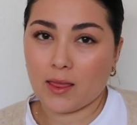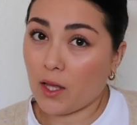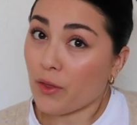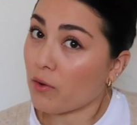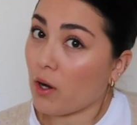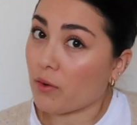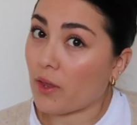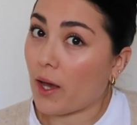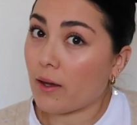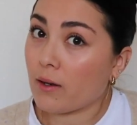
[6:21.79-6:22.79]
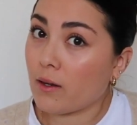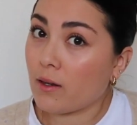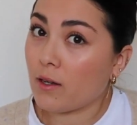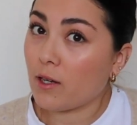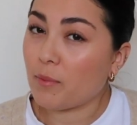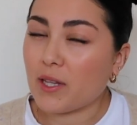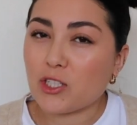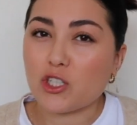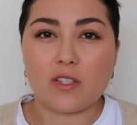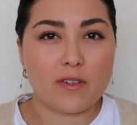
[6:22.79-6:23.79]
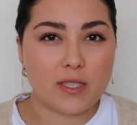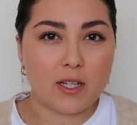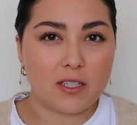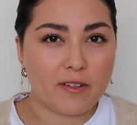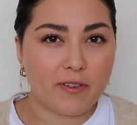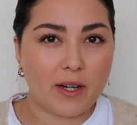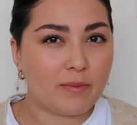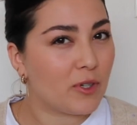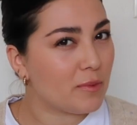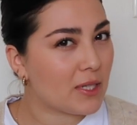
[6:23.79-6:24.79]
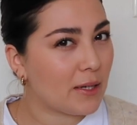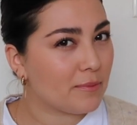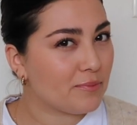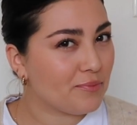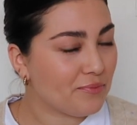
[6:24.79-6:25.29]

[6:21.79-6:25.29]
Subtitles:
Nothing wrong with that, but this just feels a little different. You know what I'm saying?